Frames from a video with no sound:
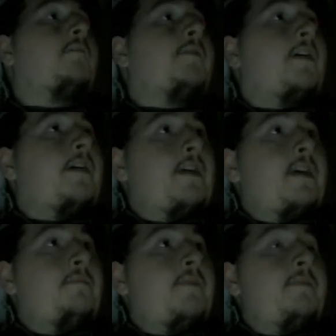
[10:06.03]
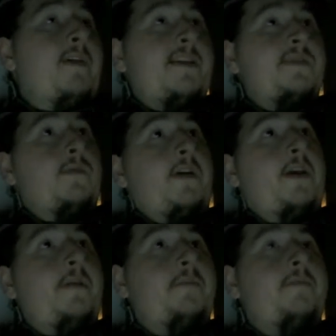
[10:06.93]
But he did pass
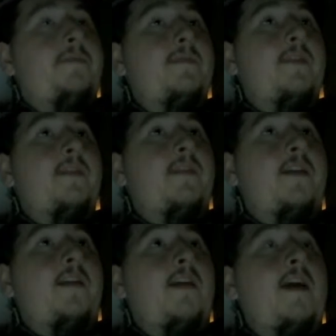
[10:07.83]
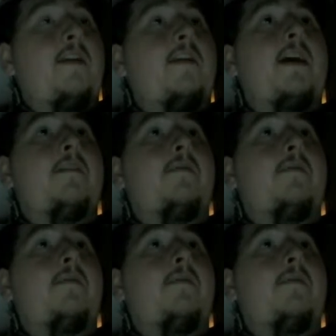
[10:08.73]
away, and I have